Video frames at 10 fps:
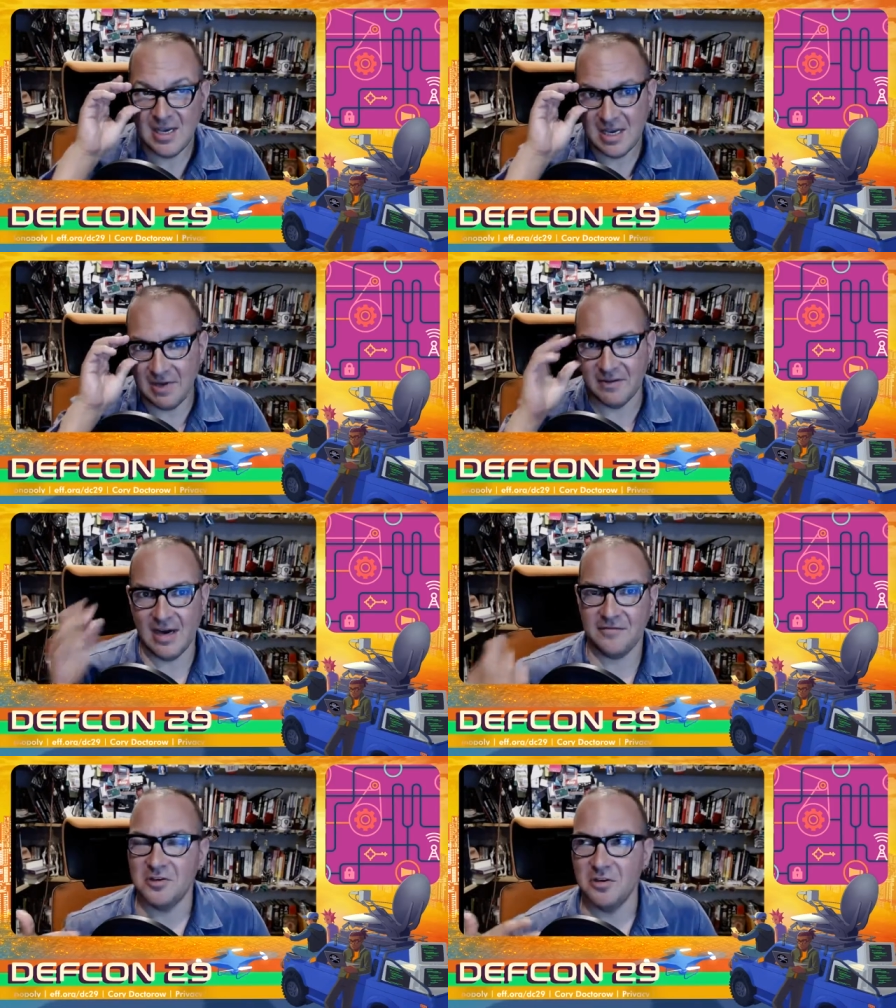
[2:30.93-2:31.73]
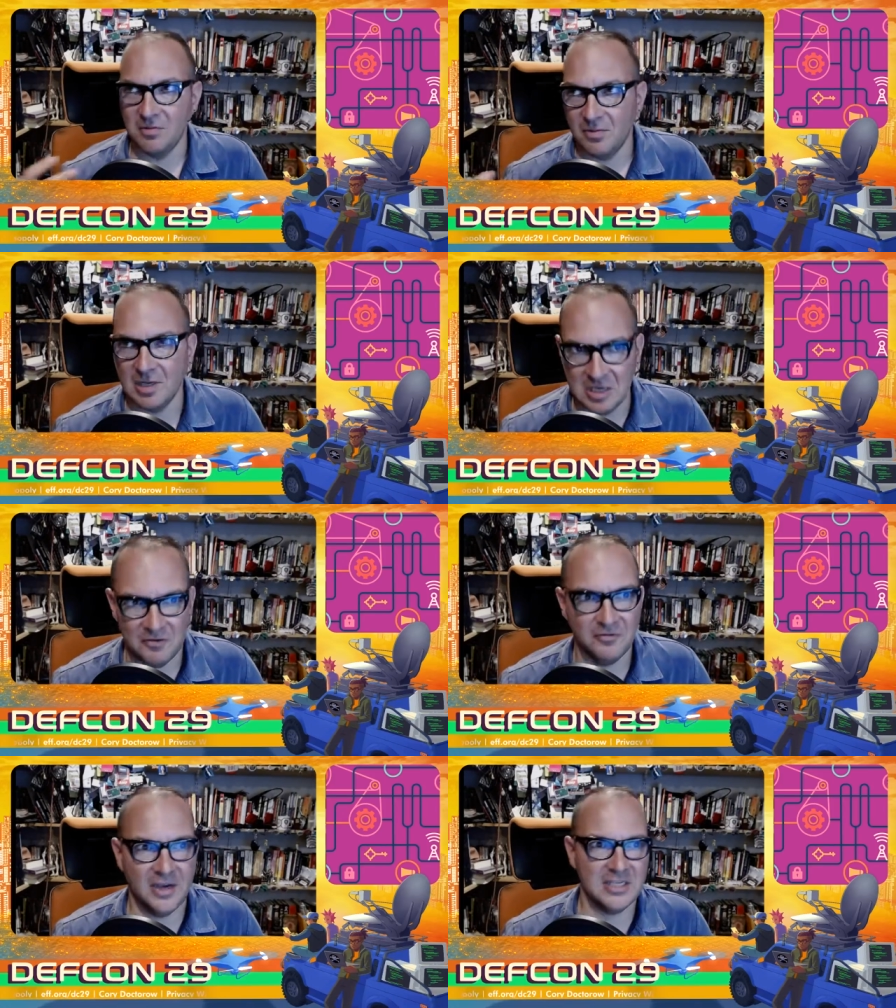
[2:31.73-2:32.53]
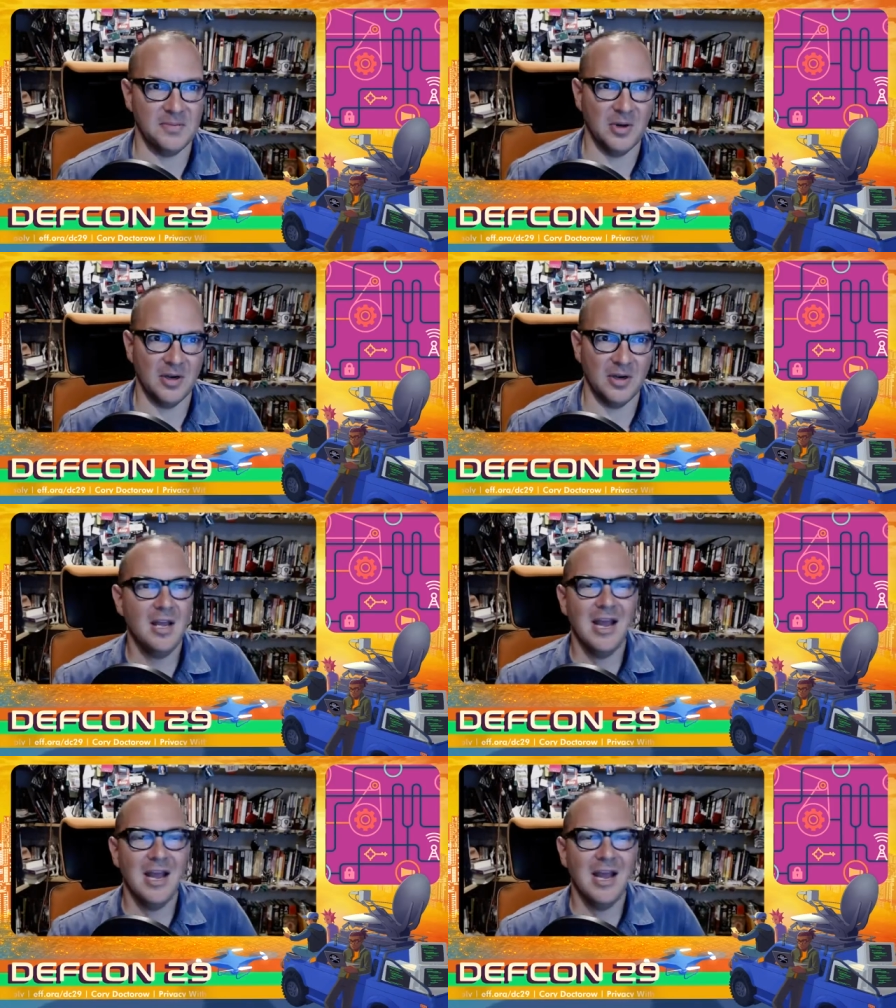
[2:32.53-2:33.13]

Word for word: even after you leave Facebook.